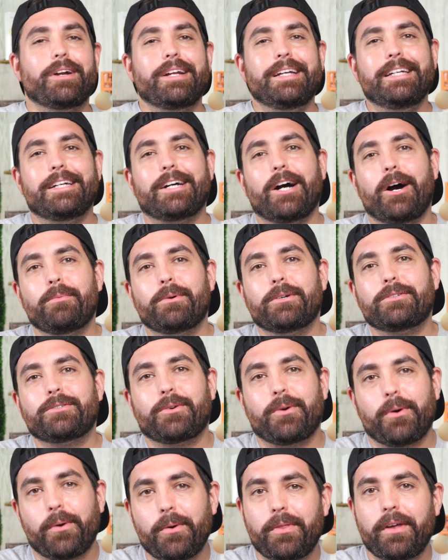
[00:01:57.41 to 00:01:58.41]
We're an
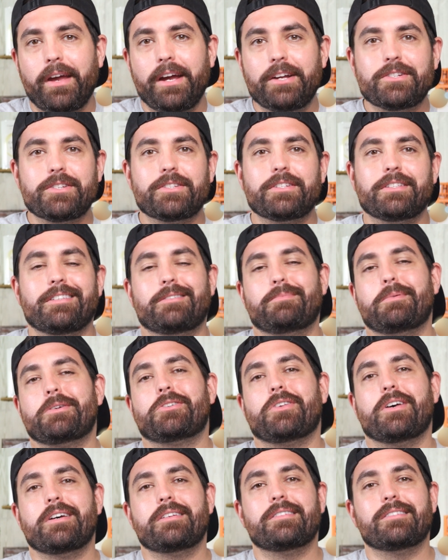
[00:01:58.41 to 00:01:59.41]
e-commerce growth agency that
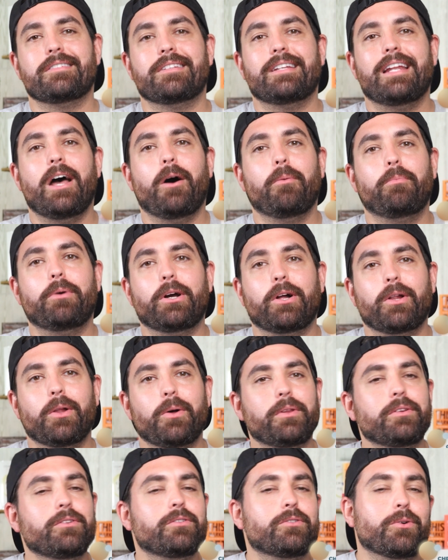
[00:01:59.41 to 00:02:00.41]
specializes in helping
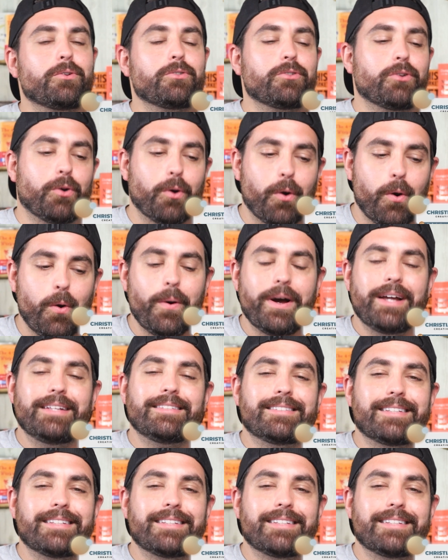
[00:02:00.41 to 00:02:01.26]
clothing stores grow